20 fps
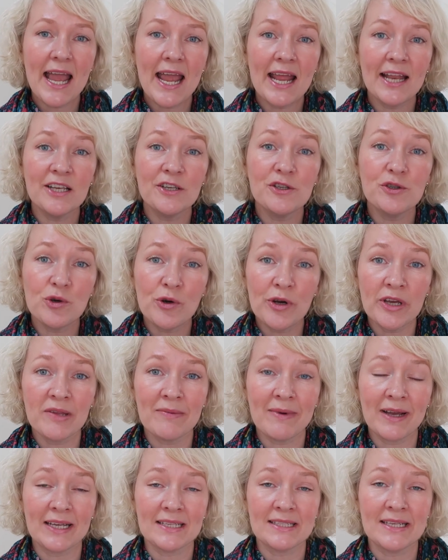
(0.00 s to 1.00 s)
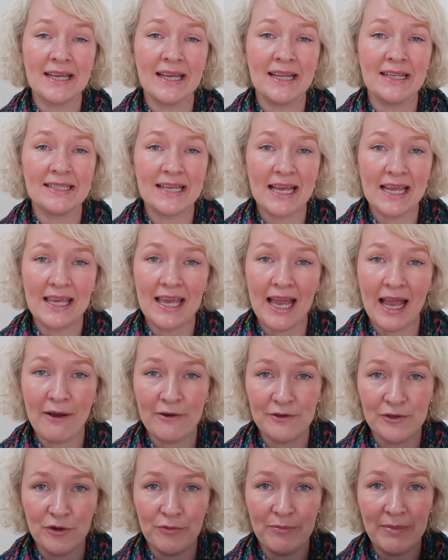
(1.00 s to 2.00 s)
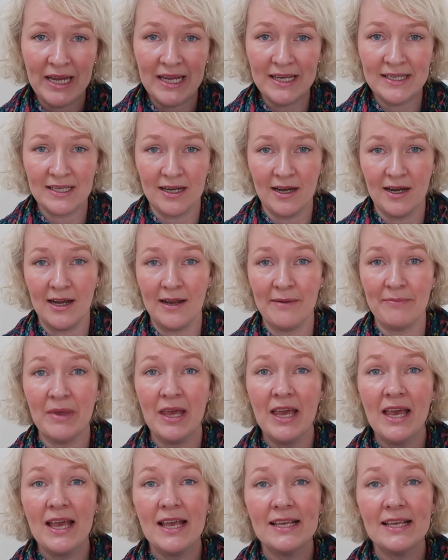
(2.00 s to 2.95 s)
Enjoy the magazine, take it out as your me time.